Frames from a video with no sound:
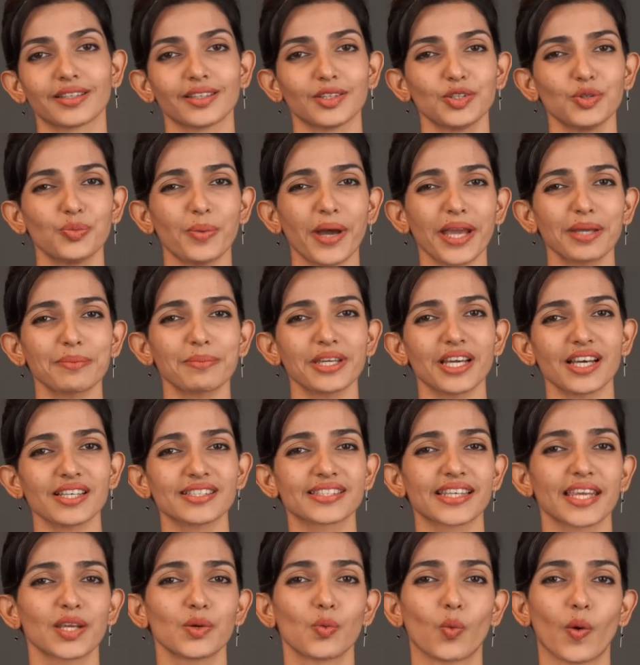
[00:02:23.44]
You might be
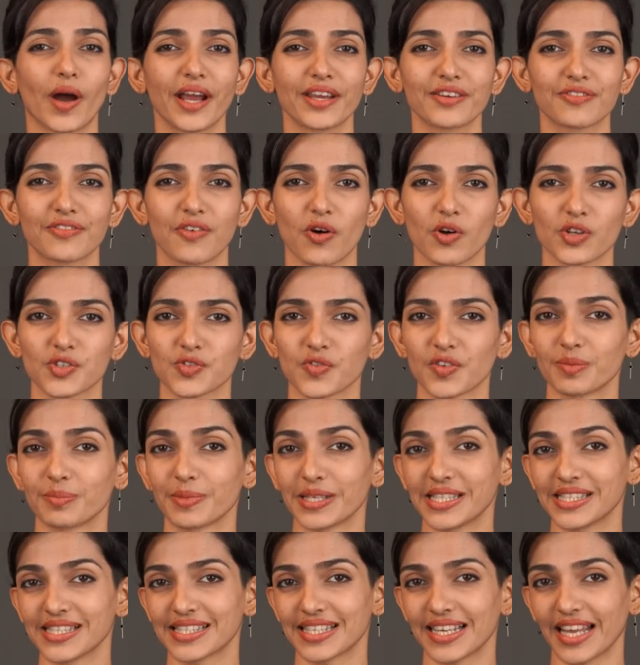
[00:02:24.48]
asking why phosphine
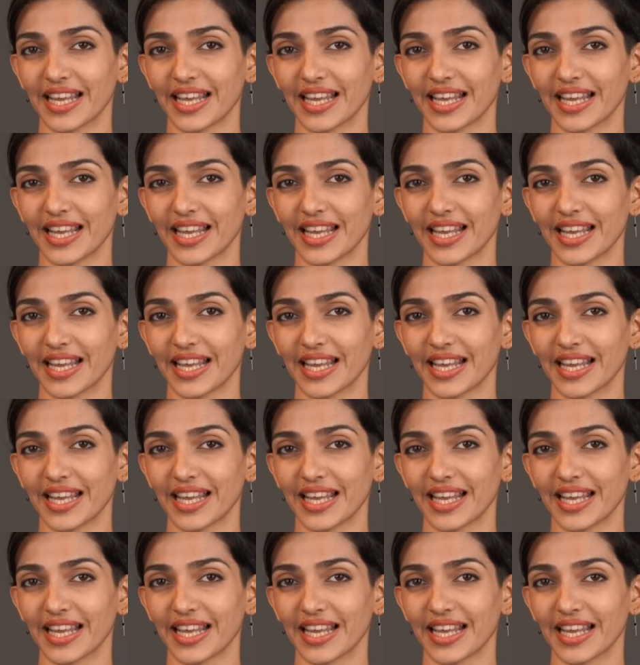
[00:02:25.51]
means